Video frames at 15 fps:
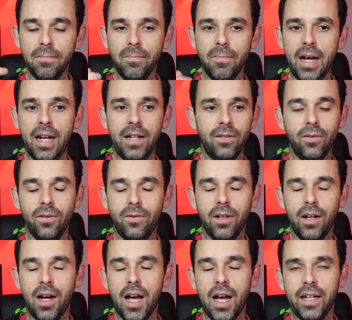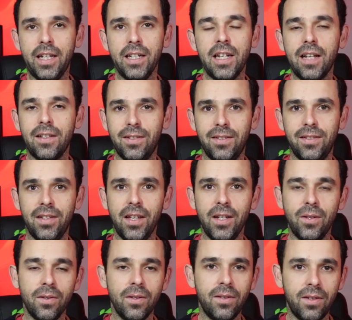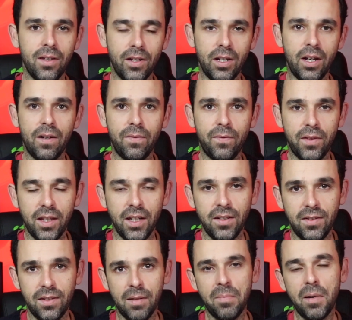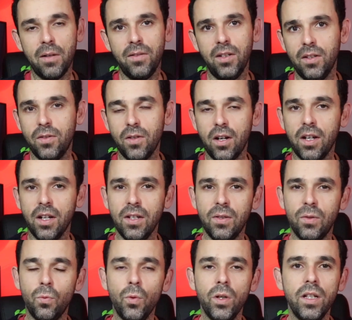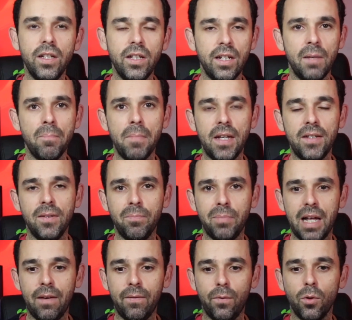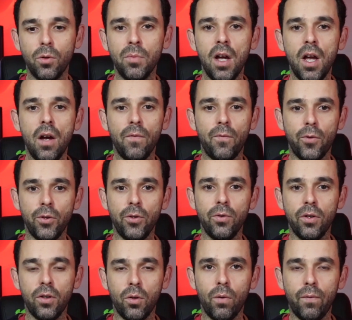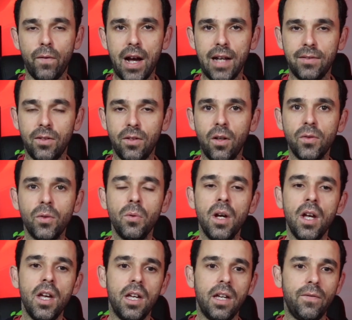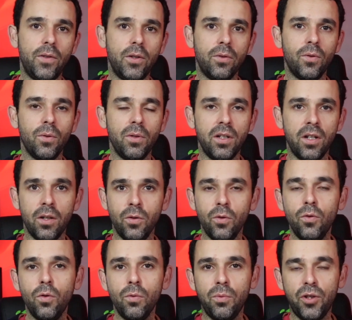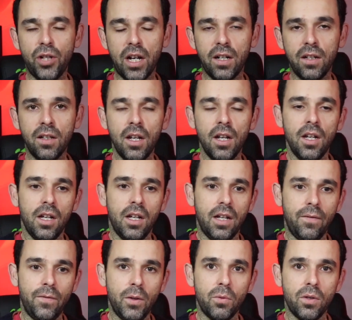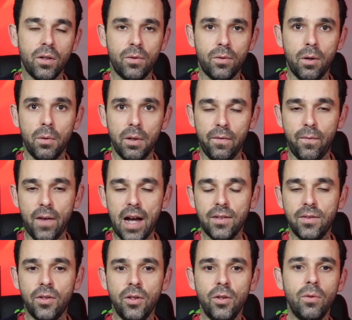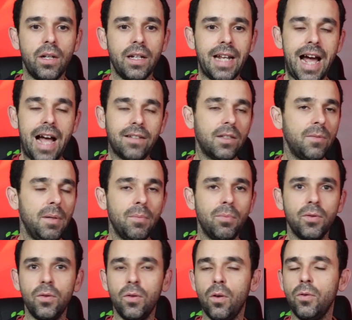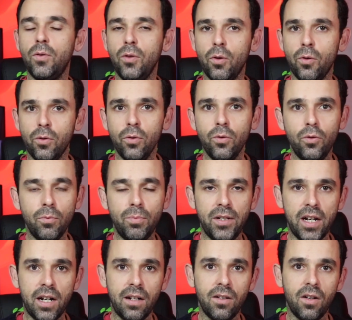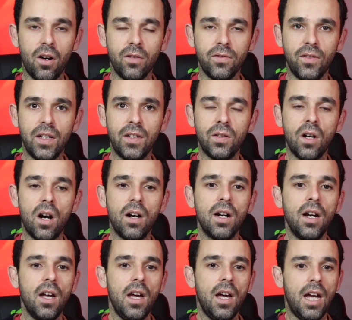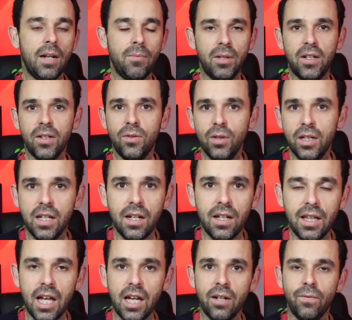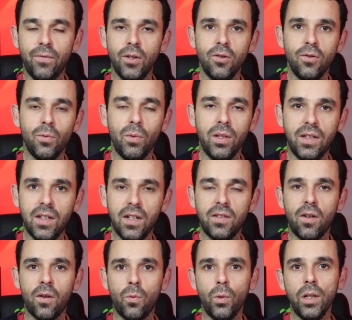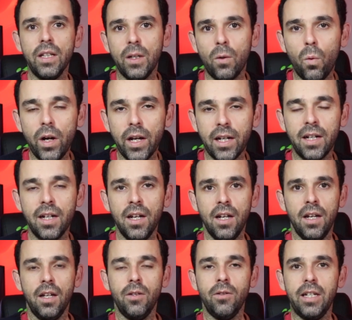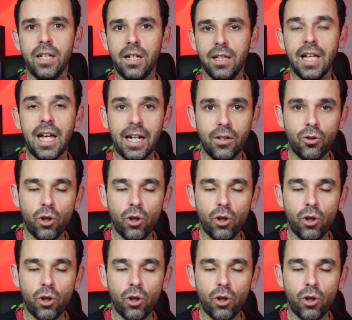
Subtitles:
man, I cannot say good enough things about TikTok. It's really an amazing platform for you to grow fast. And also, if you're doing a YouTube channel, if you want to grow it faster, you can ask people to go to your YouTube channel on TikTok. And because you get a lot of views with TikTok really quick, you get a lot of